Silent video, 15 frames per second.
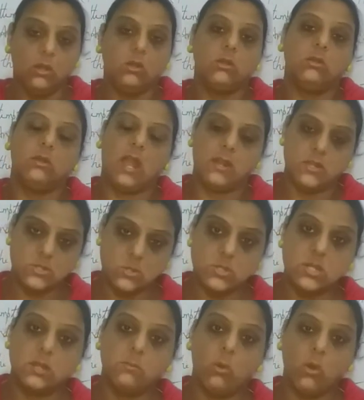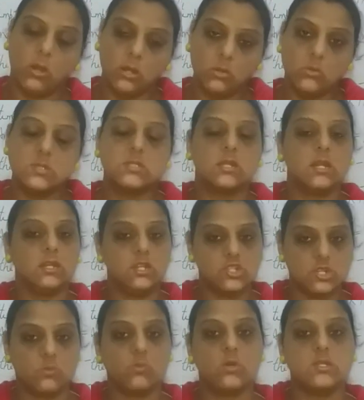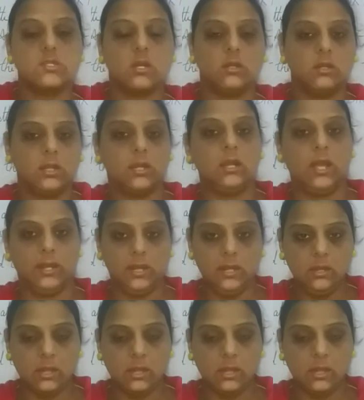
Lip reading: that is Susan Morgan, whose condition was declining.